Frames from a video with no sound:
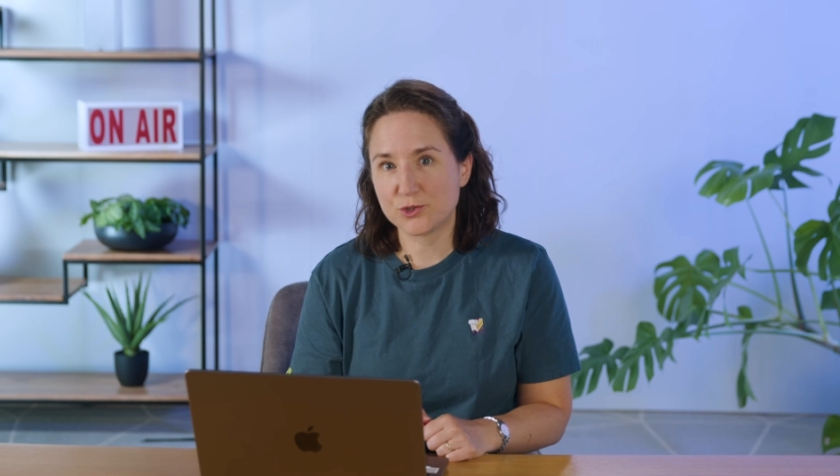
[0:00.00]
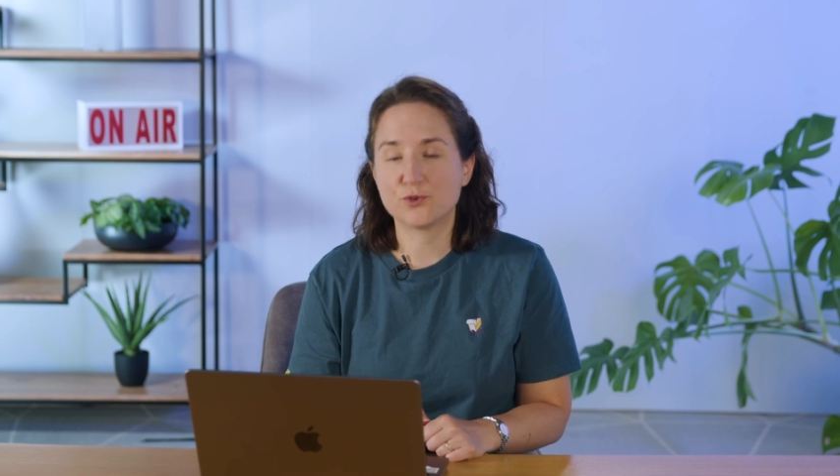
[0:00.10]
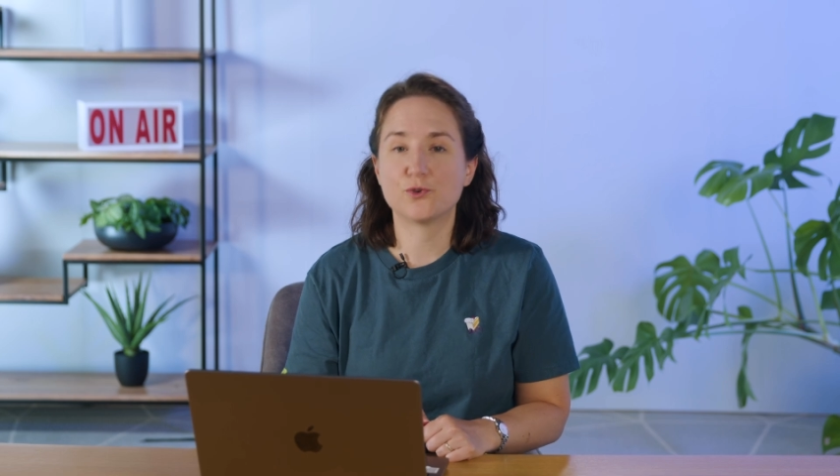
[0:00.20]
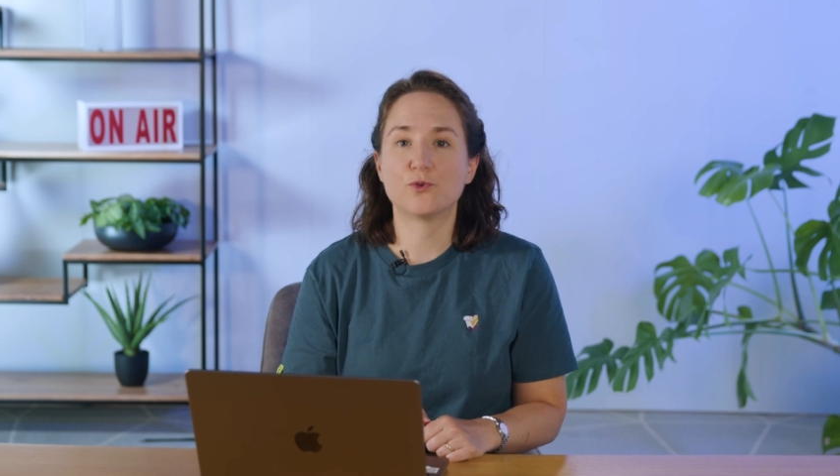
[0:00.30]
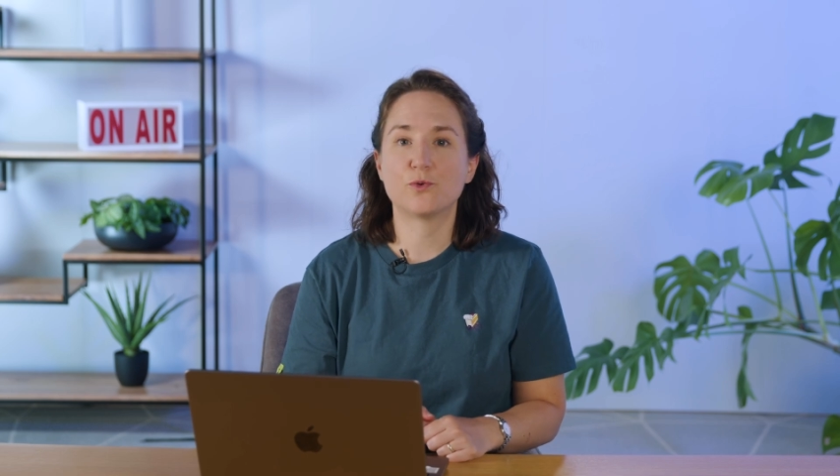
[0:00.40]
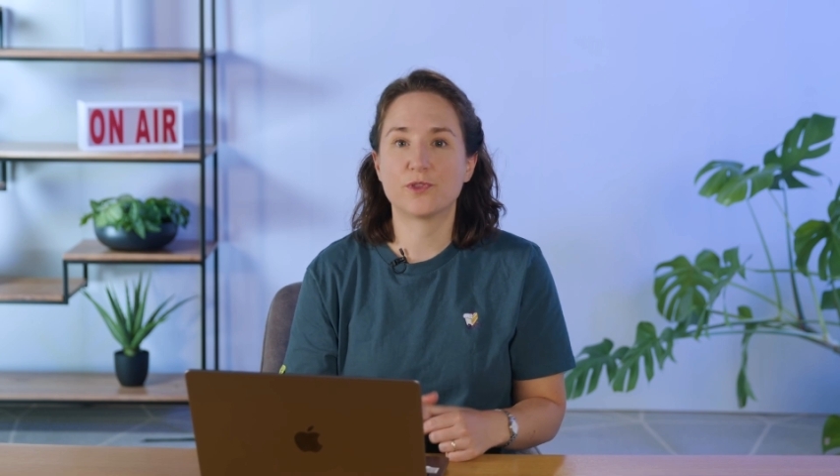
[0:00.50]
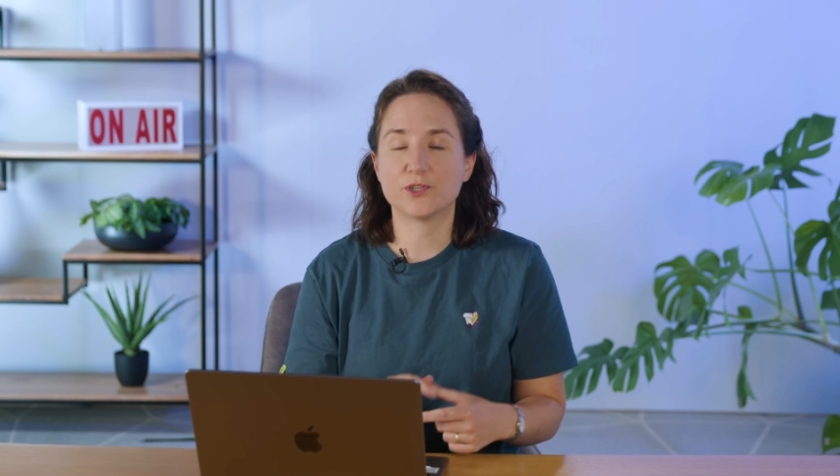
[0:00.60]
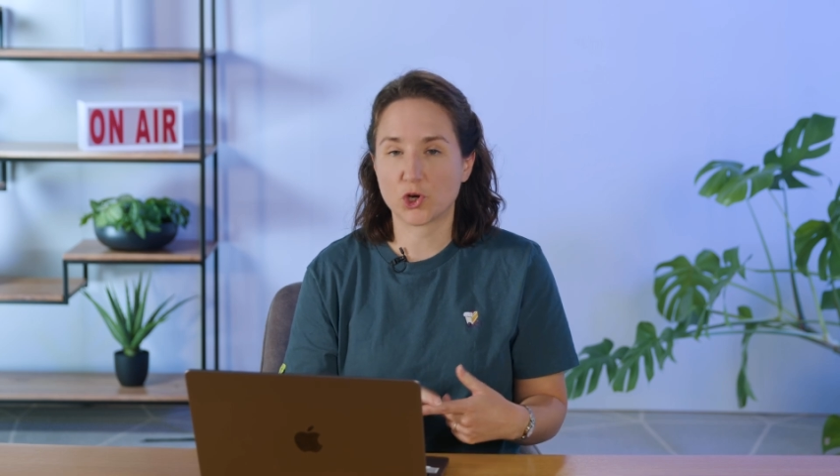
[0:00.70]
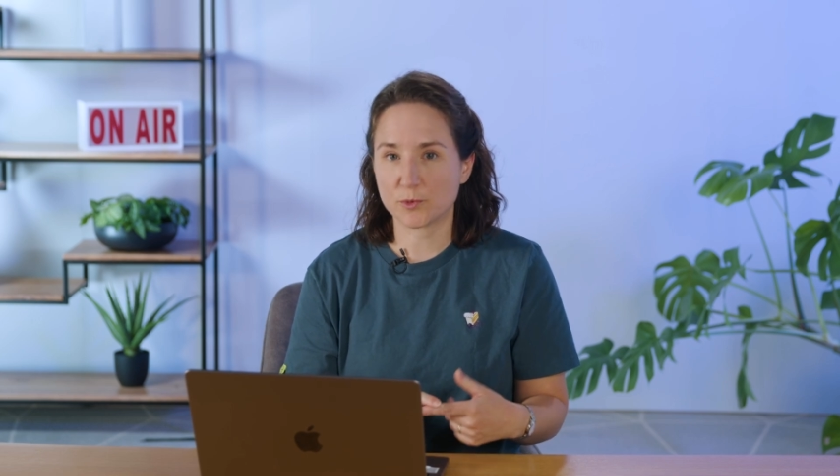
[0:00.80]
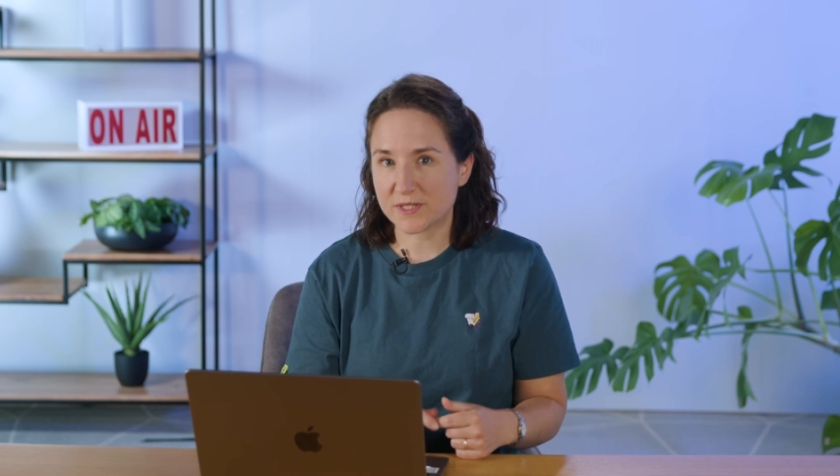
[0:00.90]
to the
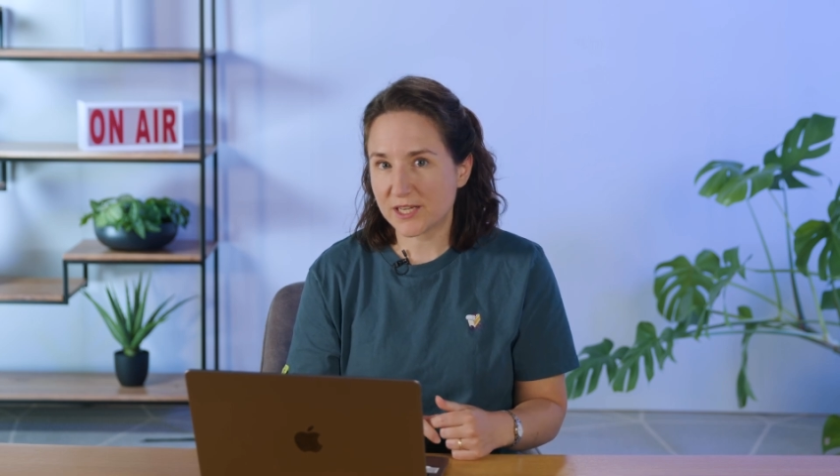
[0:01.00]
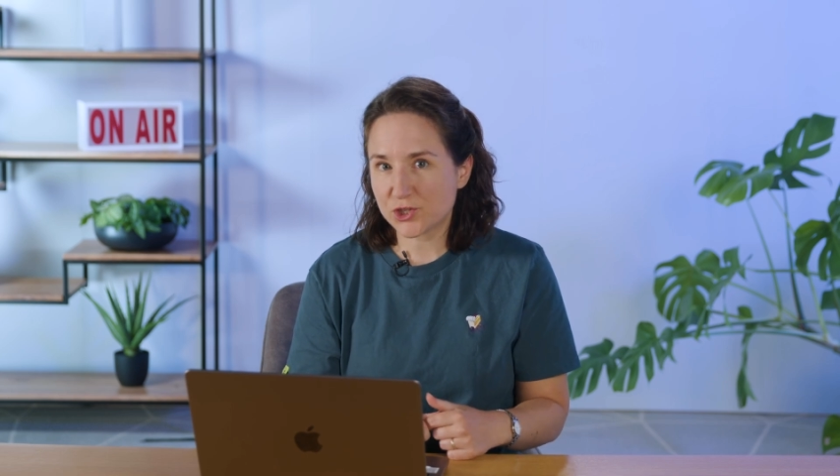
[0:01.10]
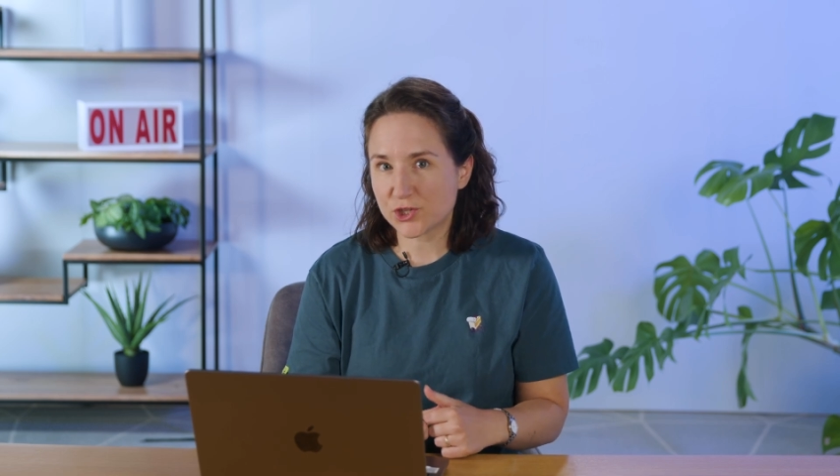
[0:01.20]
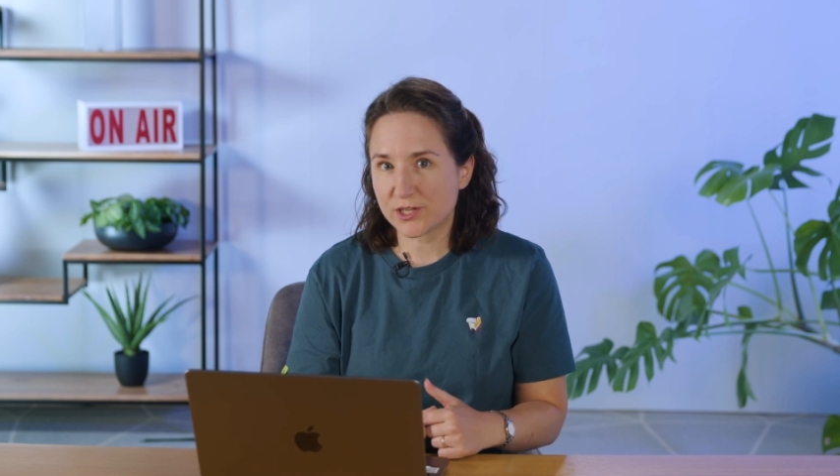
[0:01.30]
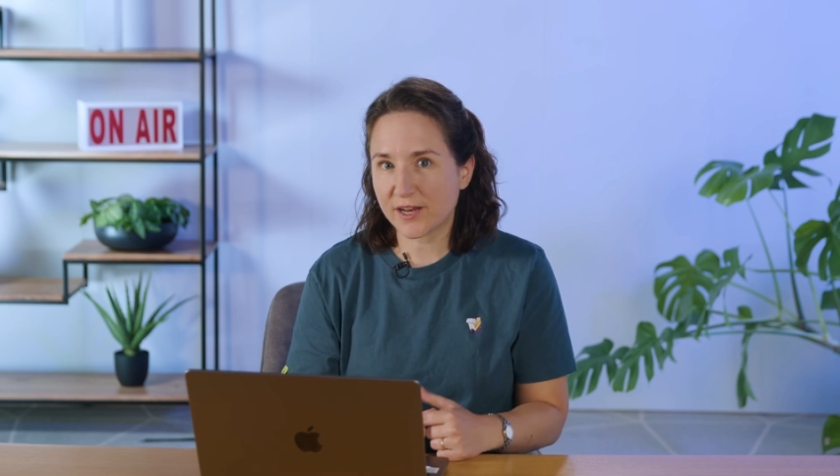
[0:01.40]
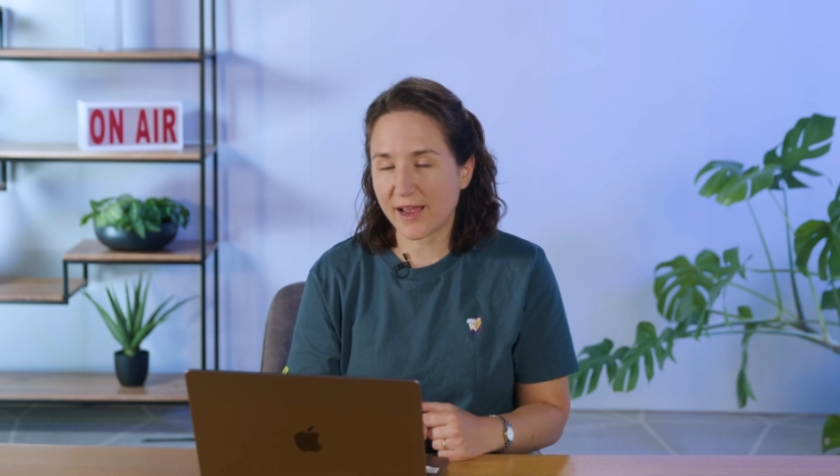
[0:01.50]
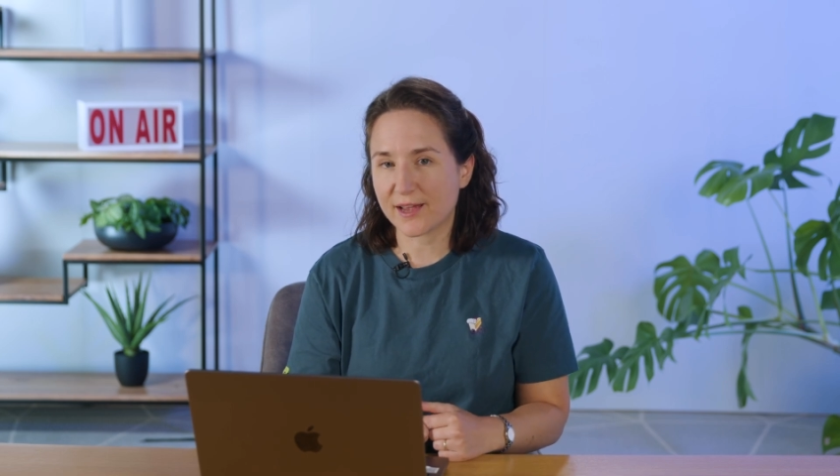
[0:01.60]
documentation